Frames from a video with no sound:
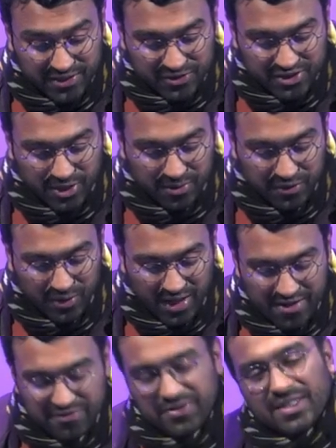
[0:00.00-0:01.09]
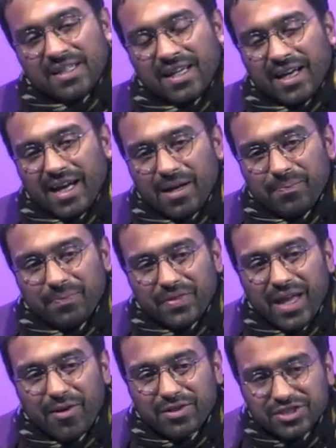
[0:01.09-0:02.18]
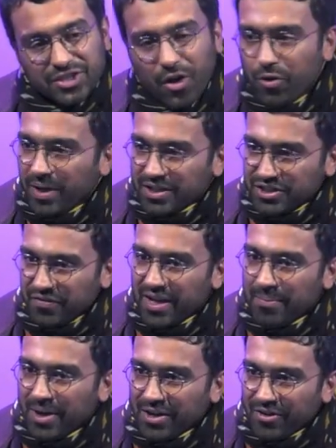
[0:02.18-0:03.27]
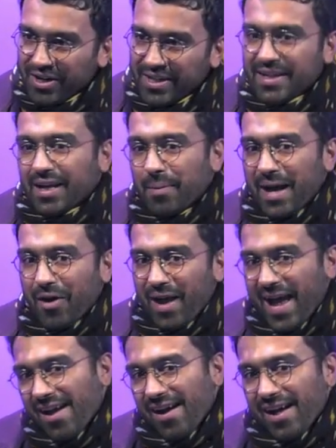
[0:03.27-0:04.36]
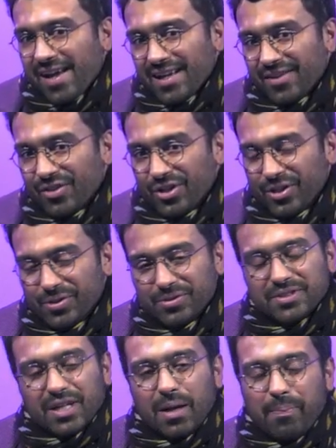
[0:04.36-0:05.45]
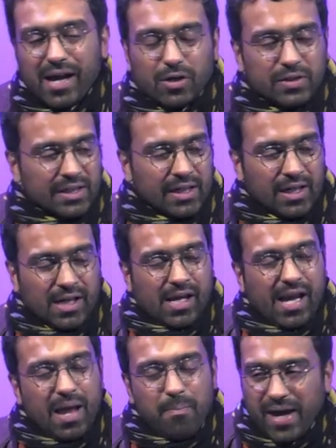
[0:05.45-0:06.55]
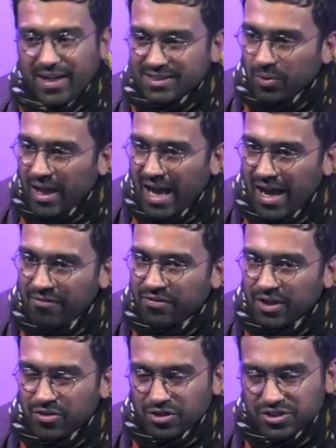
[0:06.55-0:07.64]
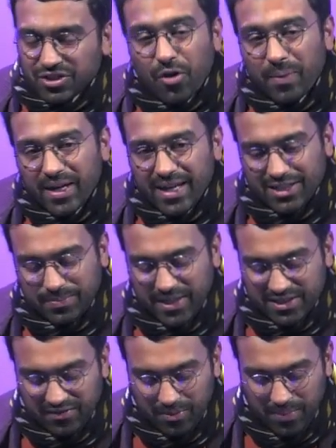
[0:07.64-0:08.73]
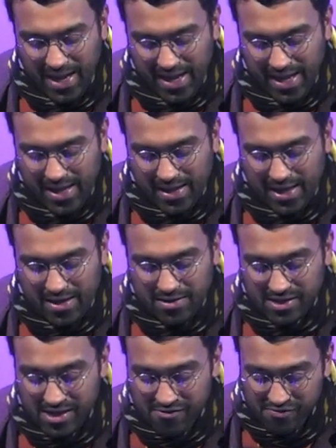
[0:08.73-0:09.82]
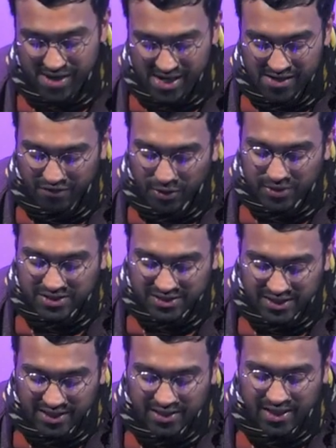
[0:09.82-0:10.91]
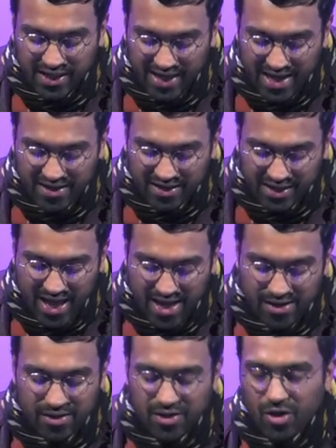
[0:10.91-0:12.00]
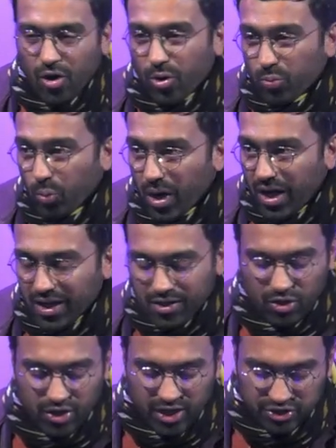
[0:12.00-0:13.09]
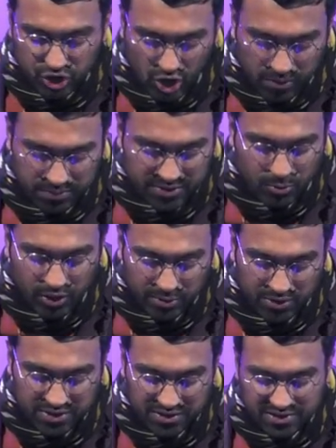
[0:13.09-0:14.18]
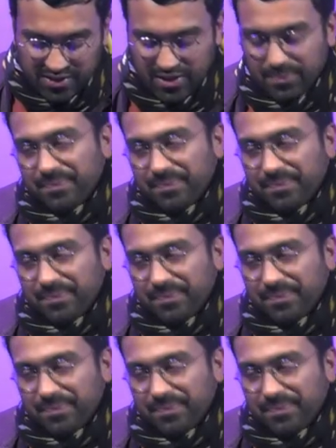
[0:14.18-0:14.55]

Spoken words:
or so of your life. There is so much fear-mongering about AI in the news, about impacts it will have across so many aspects of the planet. And it really focuses in again and again on work, on our jobs, what it will do to them.